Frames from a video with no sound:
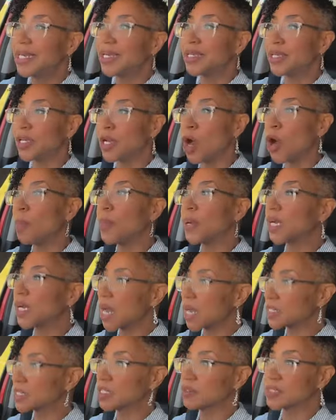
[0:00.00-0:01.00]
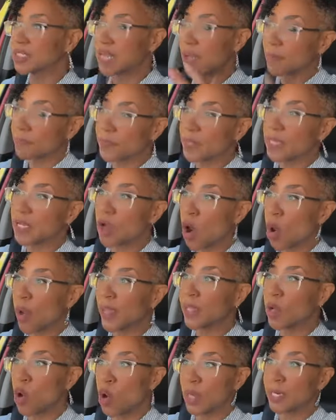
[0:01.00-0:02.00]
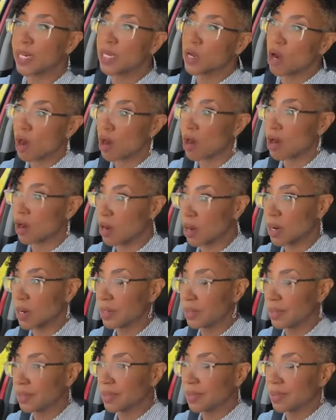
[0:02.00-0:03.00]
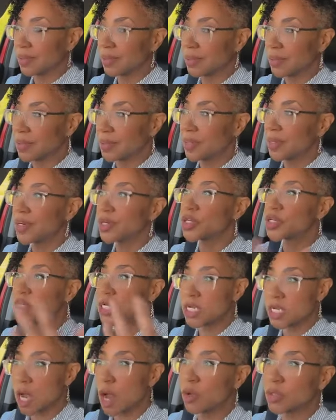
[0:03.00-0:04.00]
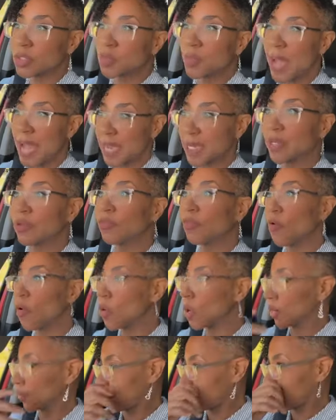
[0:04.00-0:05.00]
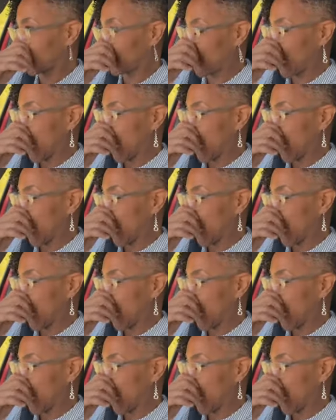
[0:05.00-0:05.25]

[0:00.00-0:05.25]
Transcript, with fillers: you know, because of something going on in her, she goes back and forth.